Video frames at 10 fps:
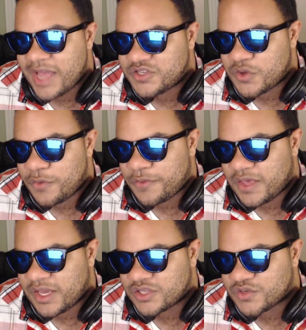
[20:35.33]
don't
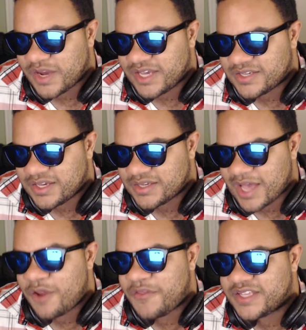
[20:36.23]
think it's racist.
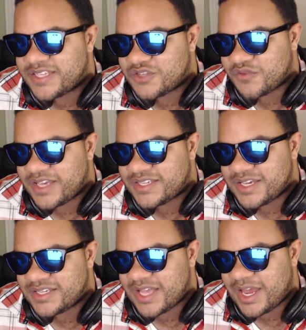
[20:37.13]
I don't think it's as
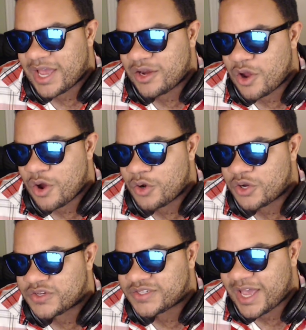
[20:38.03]
racist, and I know
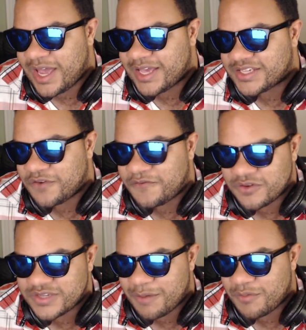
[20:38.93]
you're saying he isn't a
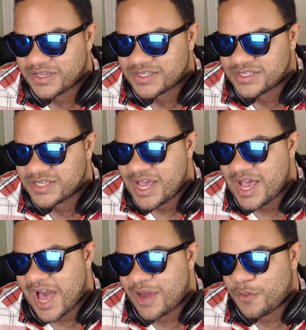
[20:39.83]
full-time racist.
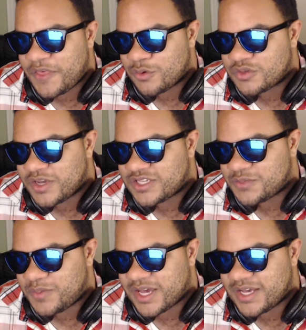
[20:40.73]
I don't think it was
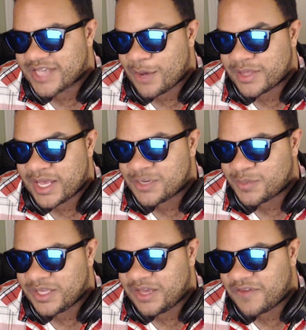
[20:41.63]
racist because I would like to
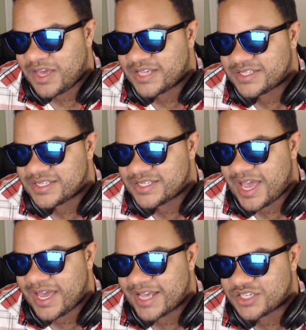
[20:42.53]
believe he isn't
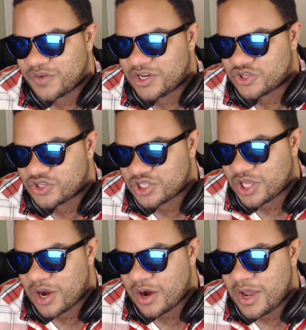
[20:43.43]
saying it as a racial
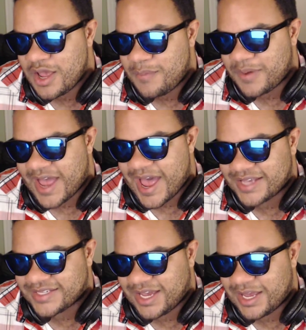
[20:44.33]
slur, but
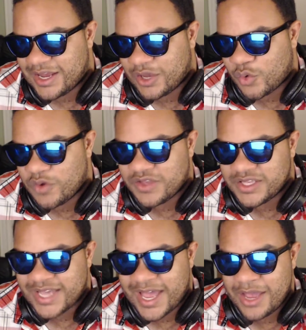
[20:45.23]
as an
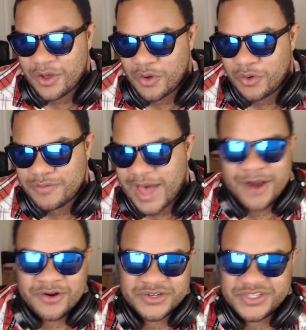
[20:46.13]
equivalent to a-hole. I
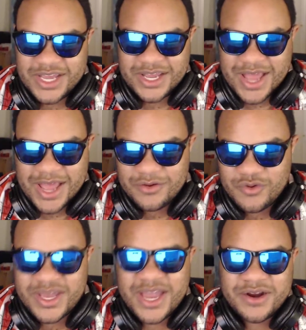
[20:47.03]
don't understand that.
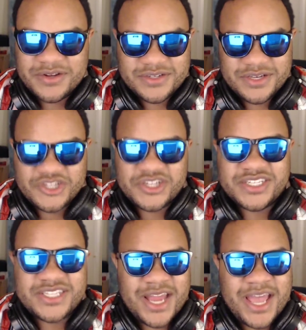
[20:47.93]
Who cares? He should have
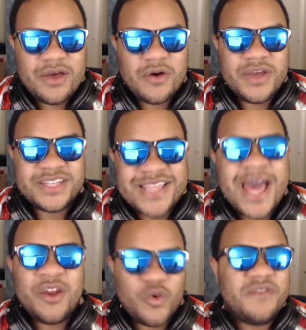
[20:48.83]
just said a-hole. It's
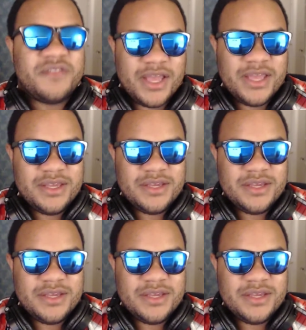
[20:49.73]
not an equivalent,